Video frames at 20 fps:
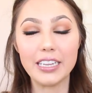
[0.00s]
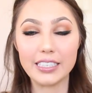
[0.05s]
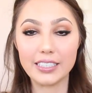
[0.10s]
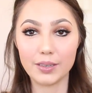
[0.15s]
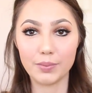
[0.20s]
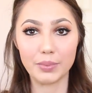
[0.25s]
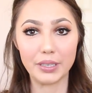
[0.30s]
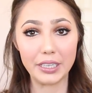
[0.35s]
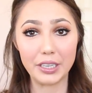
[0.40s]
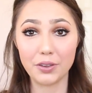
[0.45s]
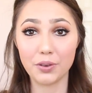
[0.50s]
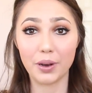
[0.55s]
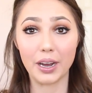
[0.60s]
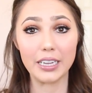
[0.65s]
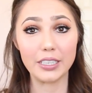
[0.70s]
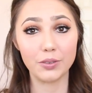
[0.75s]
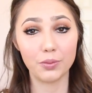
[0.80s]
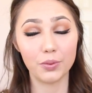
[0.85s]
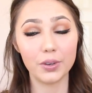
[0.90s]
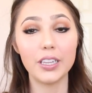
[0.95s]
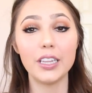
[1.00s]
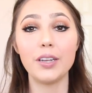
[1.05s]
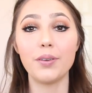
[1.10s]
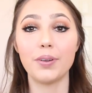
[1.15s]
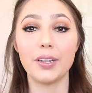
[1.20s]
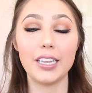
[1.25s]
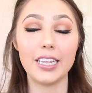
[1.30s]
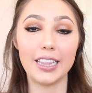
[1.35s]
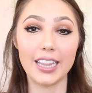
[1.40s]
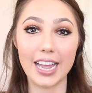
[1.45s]
It seems like you guys really,
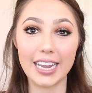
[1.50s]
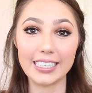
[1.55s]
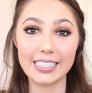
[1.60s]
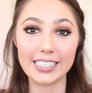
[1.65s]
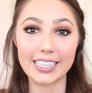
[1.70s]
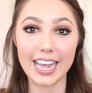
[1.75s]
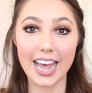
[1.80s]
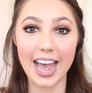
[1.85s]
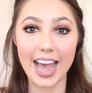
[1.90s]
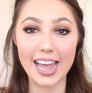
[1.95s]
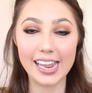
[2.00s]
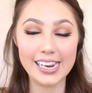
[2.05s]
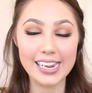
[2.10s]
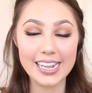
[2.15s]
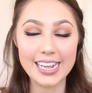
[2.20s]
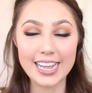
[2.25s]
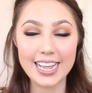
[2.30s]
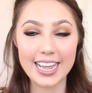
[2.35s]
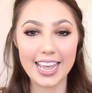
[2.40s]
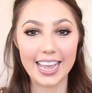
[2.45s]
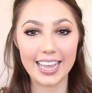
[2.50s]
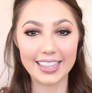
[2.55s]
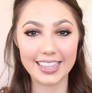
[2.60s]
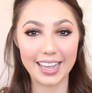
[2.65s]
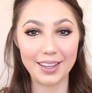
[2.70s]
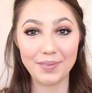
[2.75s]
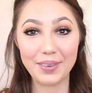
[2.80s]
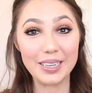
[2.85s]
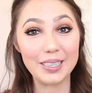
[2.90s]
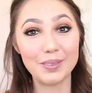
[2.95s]
really liked that, and
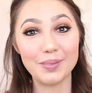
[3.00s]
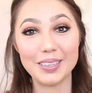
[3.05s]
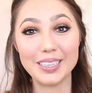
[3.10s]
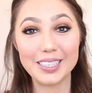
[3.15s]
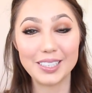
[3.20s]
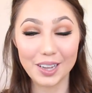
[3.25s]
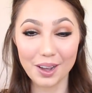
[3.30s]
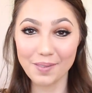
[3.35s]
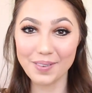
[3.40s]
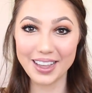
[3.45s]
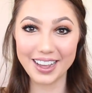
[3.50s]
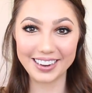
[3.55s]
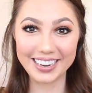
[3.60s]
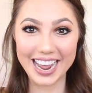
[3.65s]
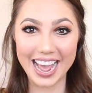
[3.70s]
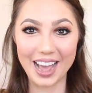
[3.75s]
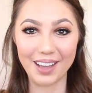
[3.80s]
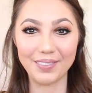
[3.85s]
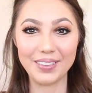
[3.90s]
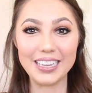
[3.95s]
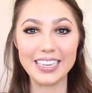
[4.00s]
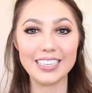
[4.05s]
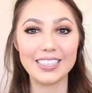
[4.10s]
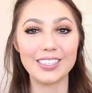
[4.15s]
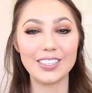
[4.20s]
that makes me so beyond happy.